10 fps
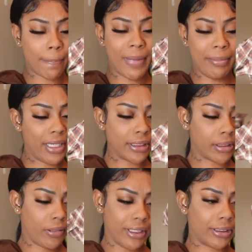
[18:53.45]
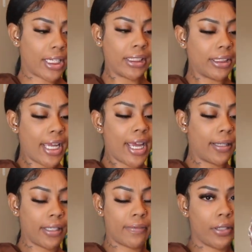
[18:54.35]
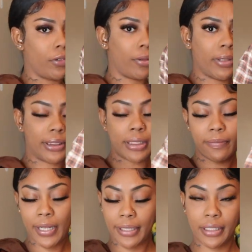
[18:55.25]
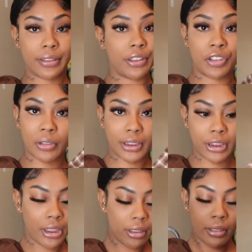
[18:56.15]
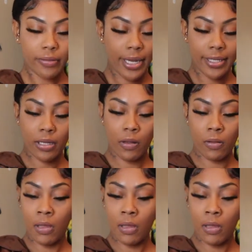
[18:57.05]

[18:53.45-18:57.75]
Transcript: maybe that's the only size they had left and normally stuff like this is stretchy anyway so